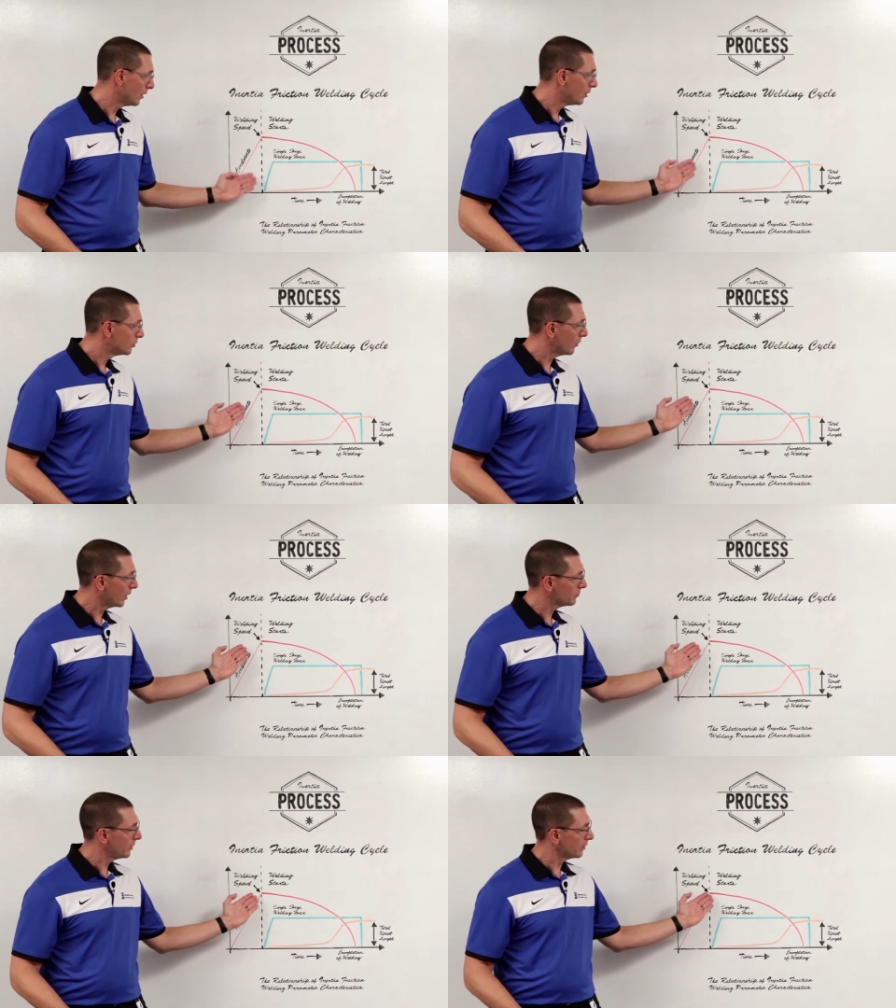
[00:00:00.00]
So
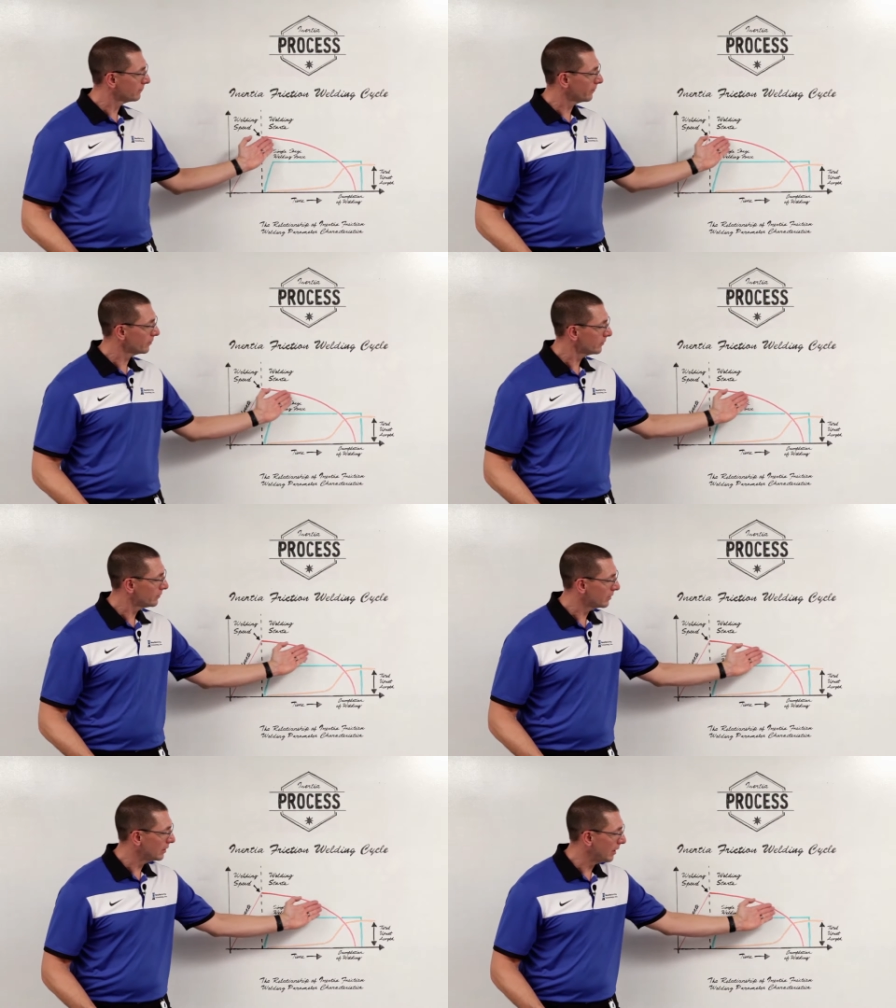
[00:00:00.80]
as we convert
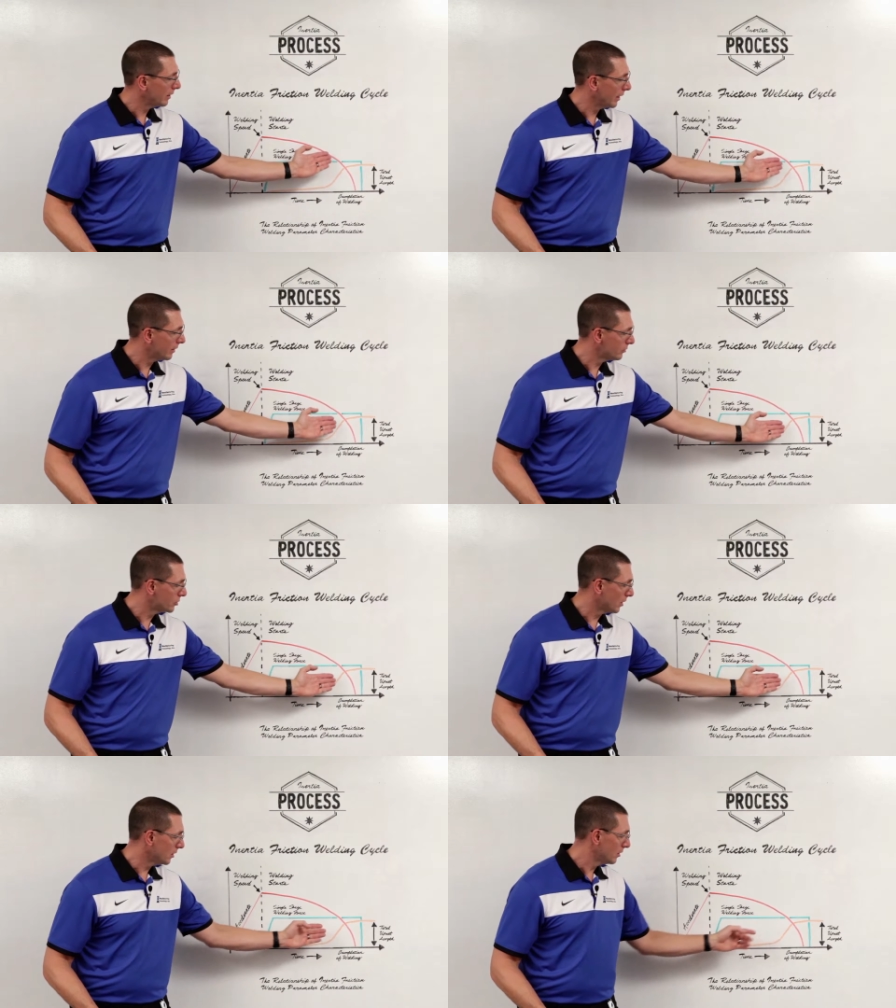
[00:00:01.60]
this kinetic
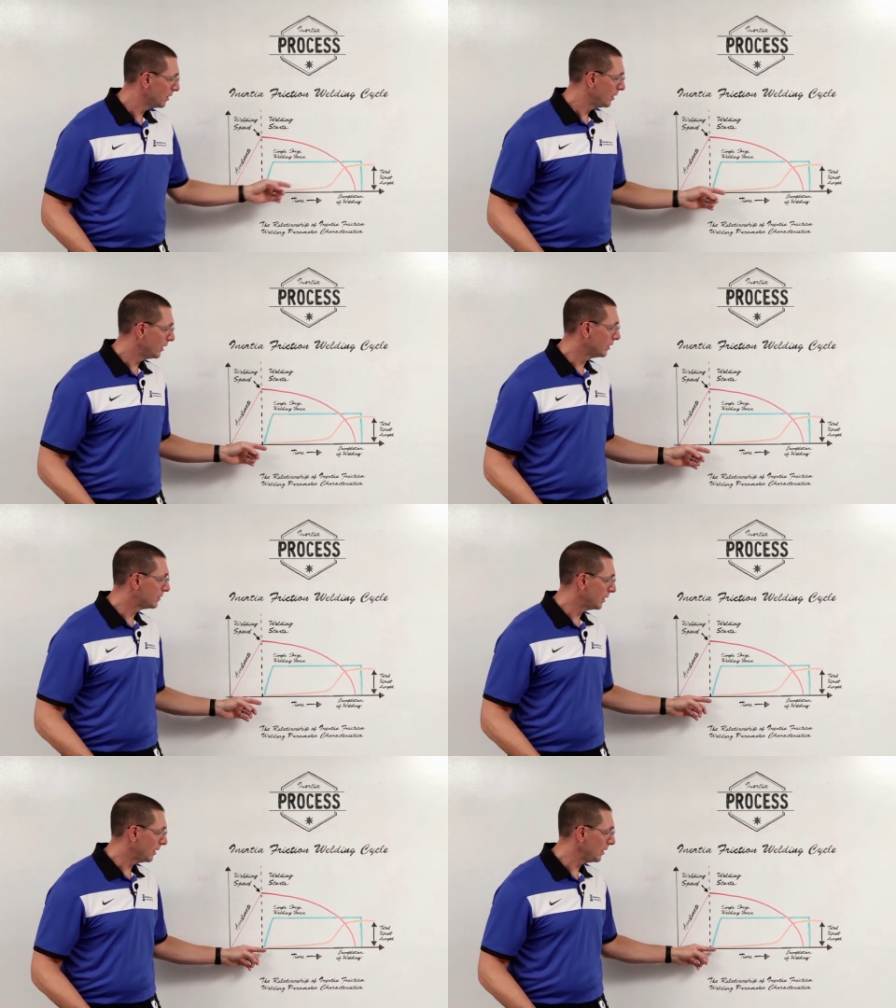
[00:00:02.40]
energy
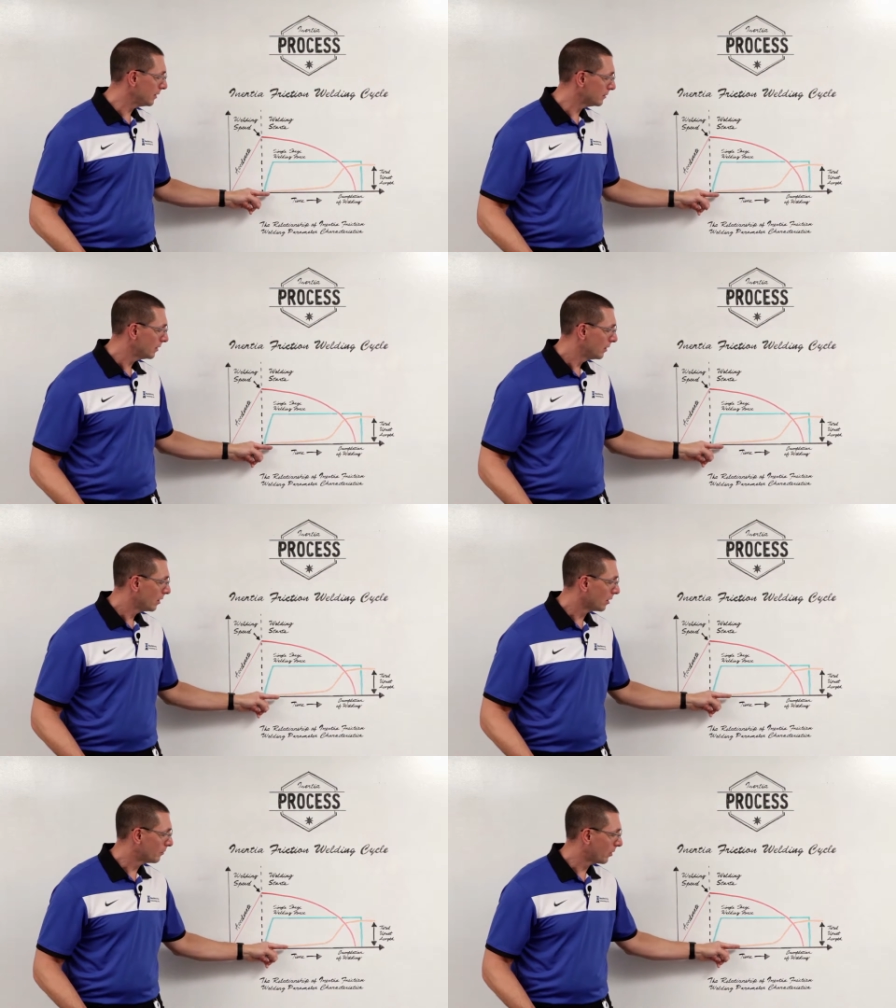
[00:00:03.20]
into heat,
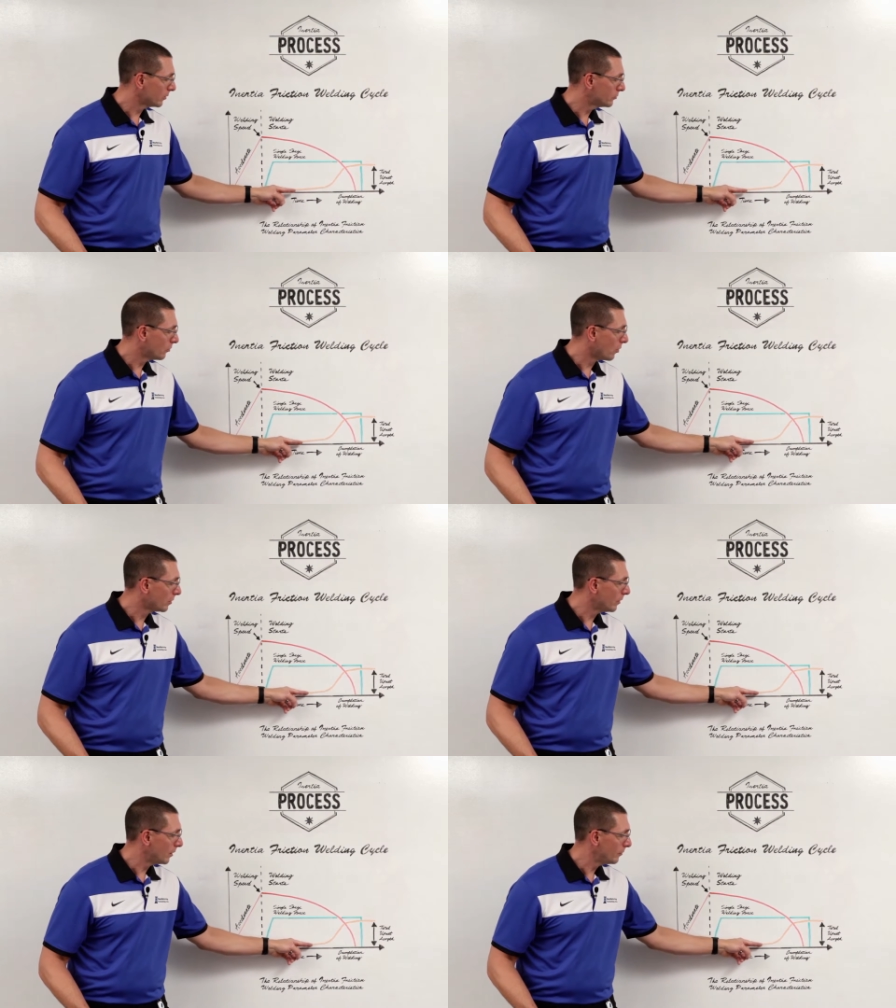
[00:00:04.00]
our parts
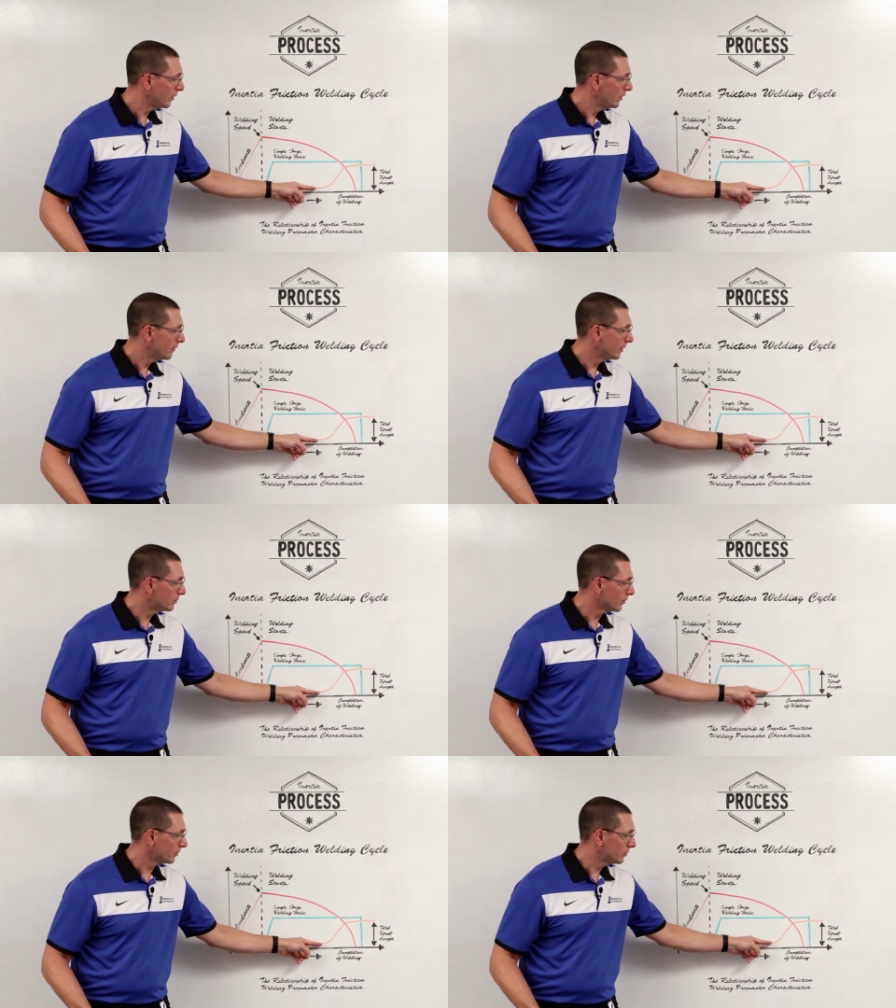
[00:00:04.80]
warm up, they
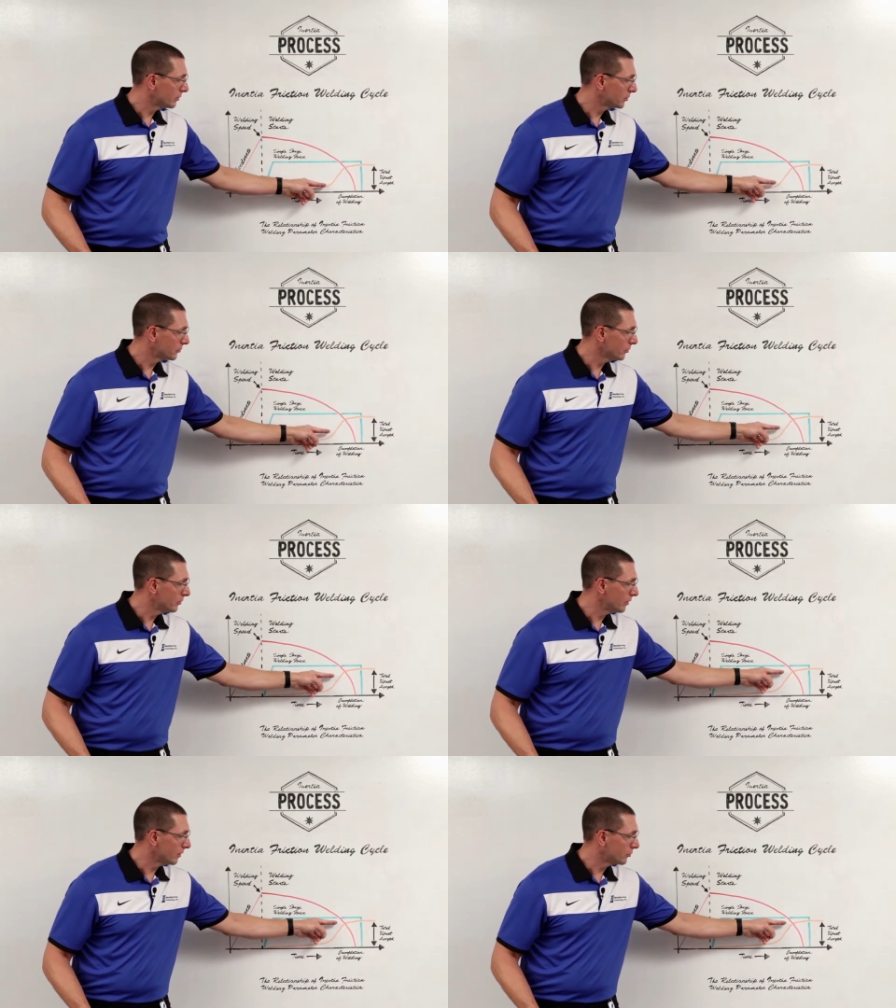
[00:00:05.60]
start to
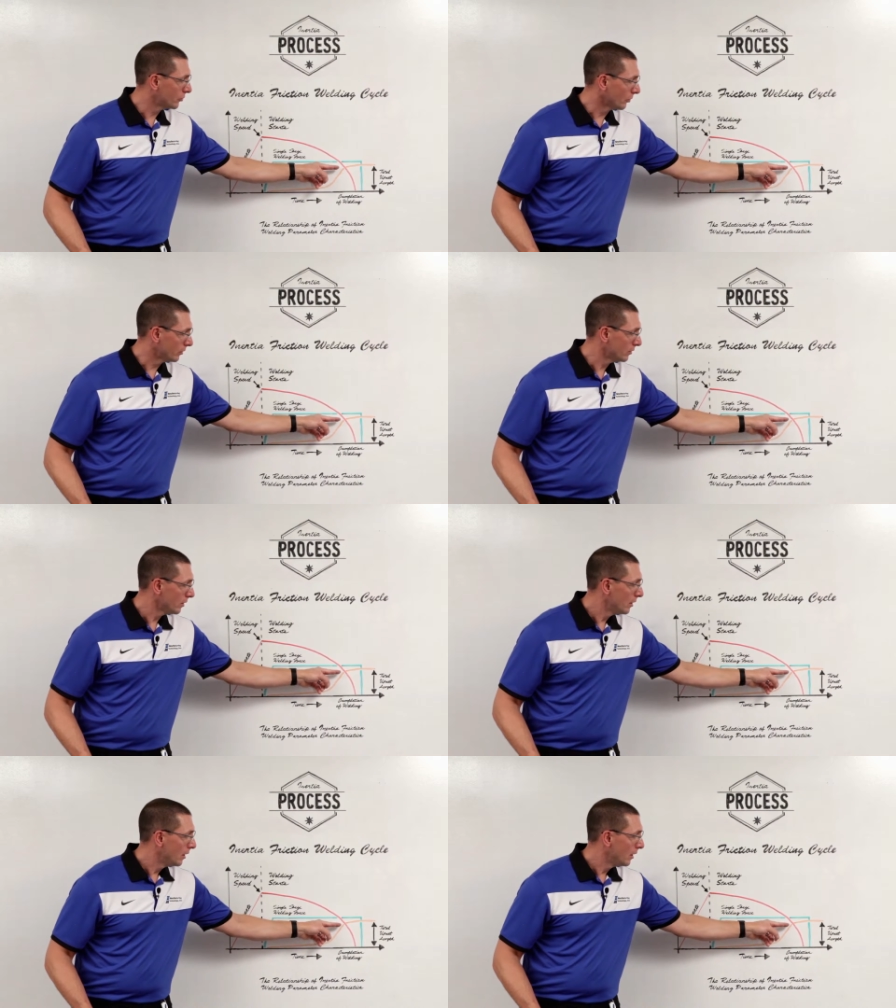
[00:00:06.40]
extrude and shorten.